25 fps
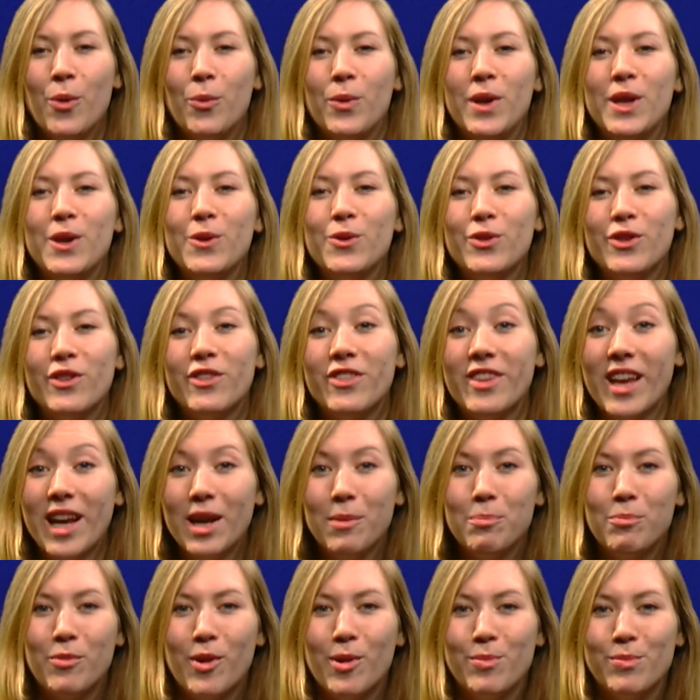We use the
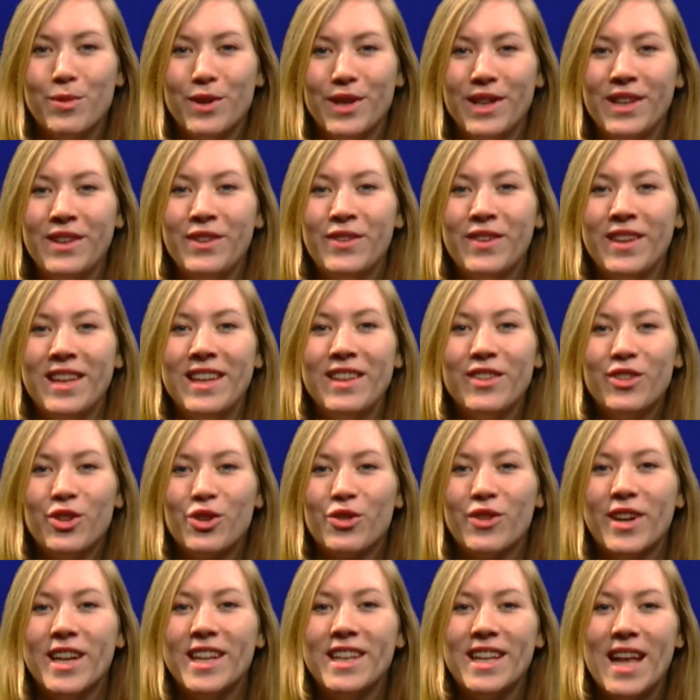second property to
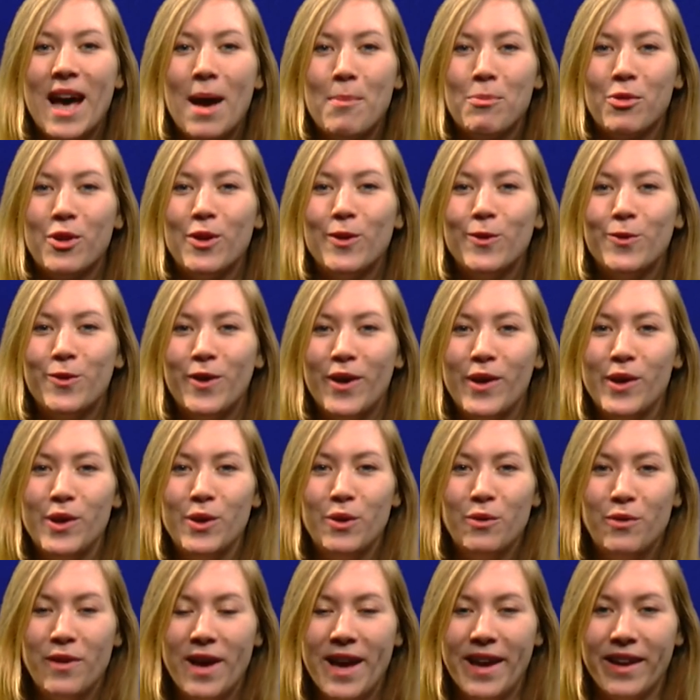integrate the absolute
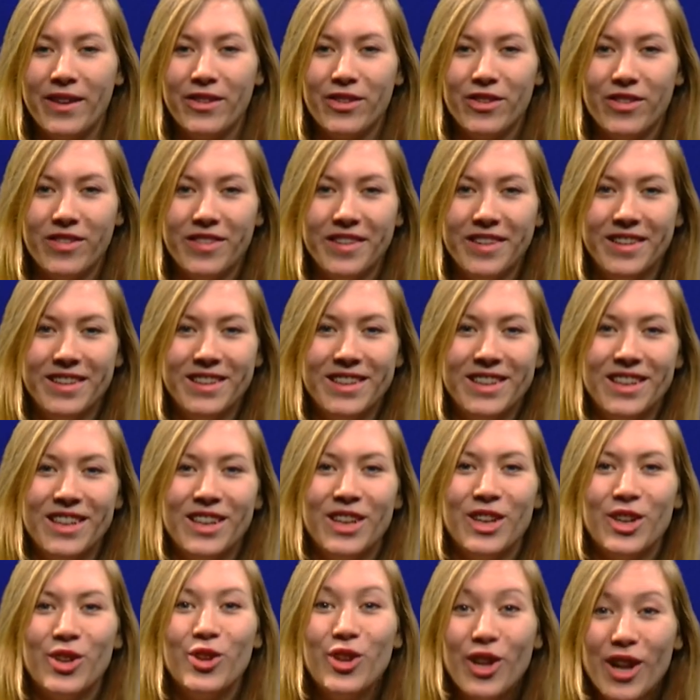value of x.
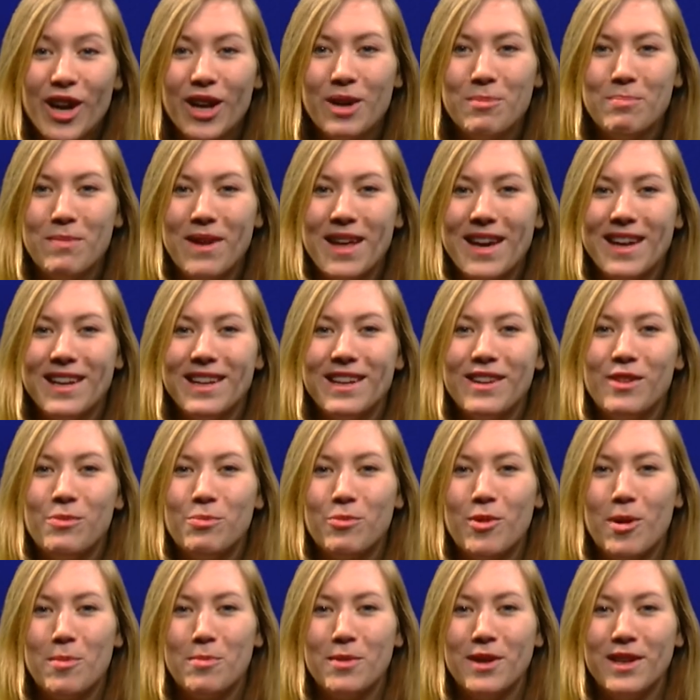Good luck applying these
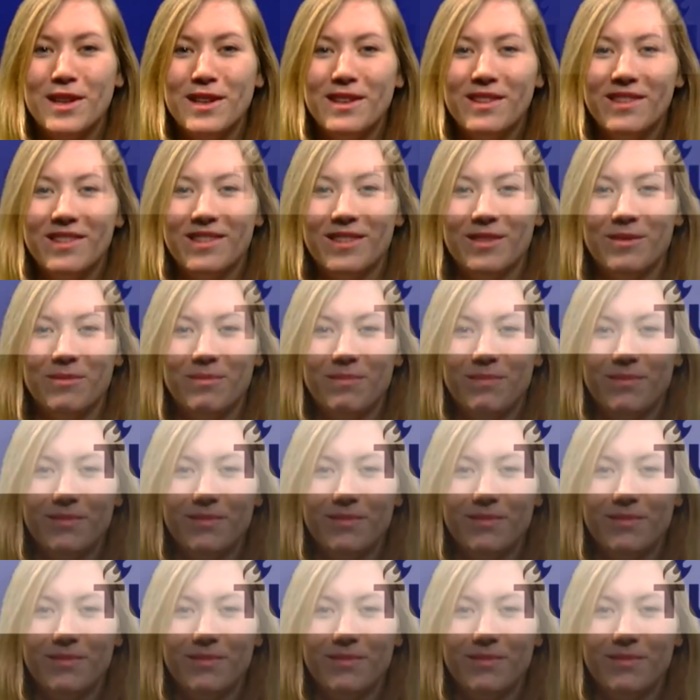properties.